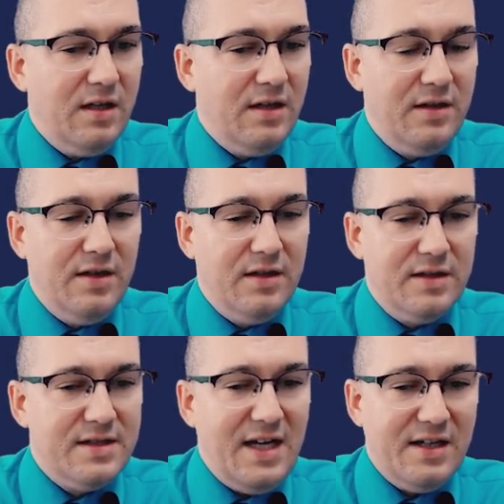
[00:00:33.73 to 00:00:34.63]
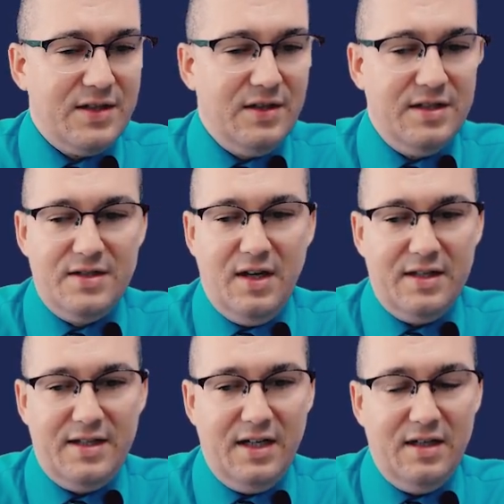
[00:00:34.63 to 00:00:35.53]
the sector is
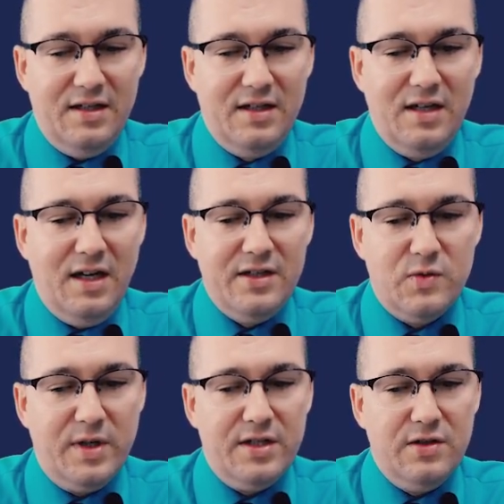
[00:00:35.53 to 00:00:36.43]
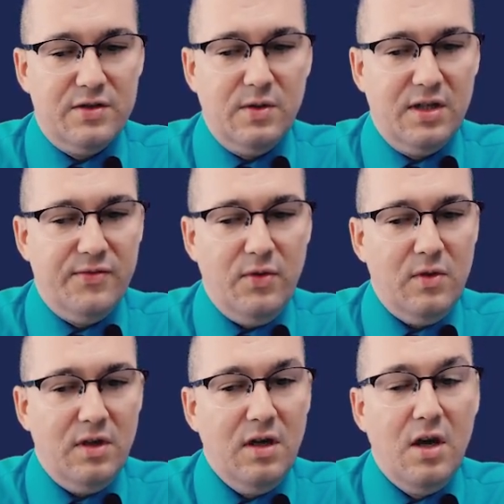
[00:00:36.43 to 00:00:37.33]
not there. And 22,
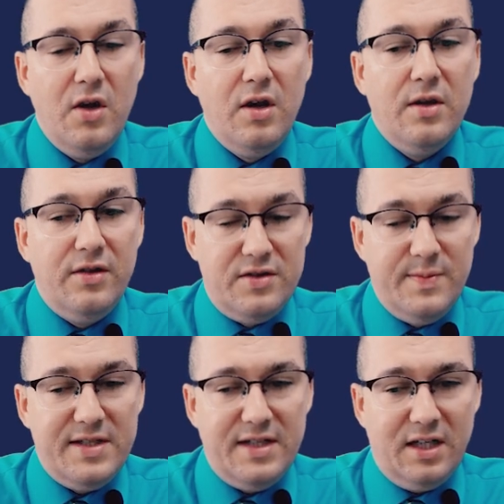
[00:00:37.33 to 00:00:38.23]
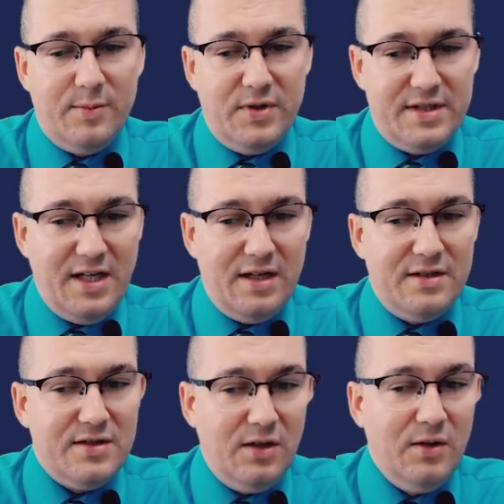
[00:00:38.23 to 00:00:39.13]
24, there's missing a percent.
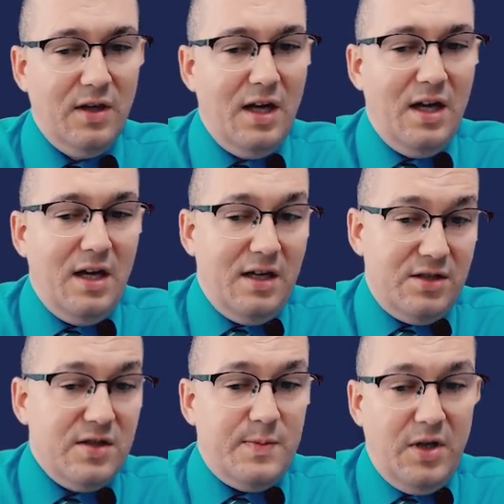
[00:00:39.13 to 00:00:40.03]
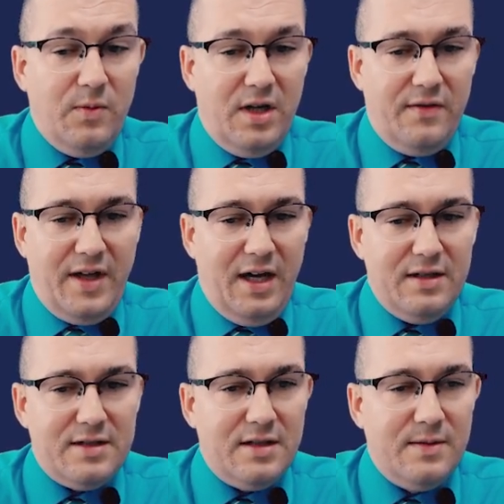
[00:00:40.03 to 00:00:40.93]
So just be aware of
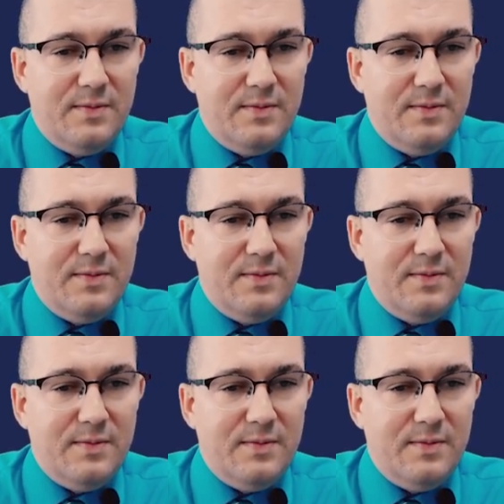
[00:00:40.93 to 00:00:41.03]
that.